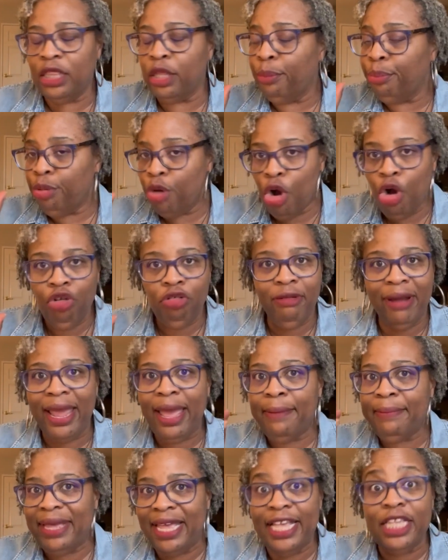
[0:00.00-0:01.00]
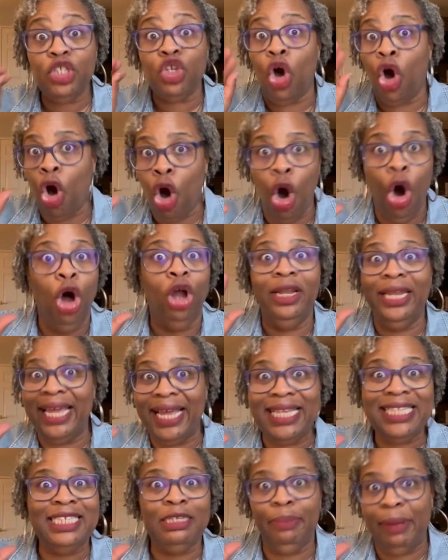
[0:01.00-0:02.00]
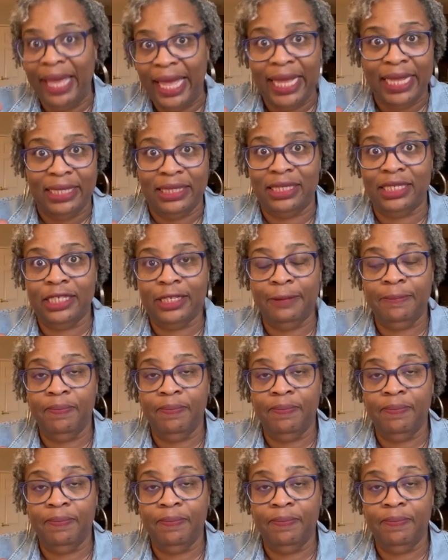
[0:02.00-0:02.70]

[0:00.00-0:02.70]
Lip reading: The program is all expense.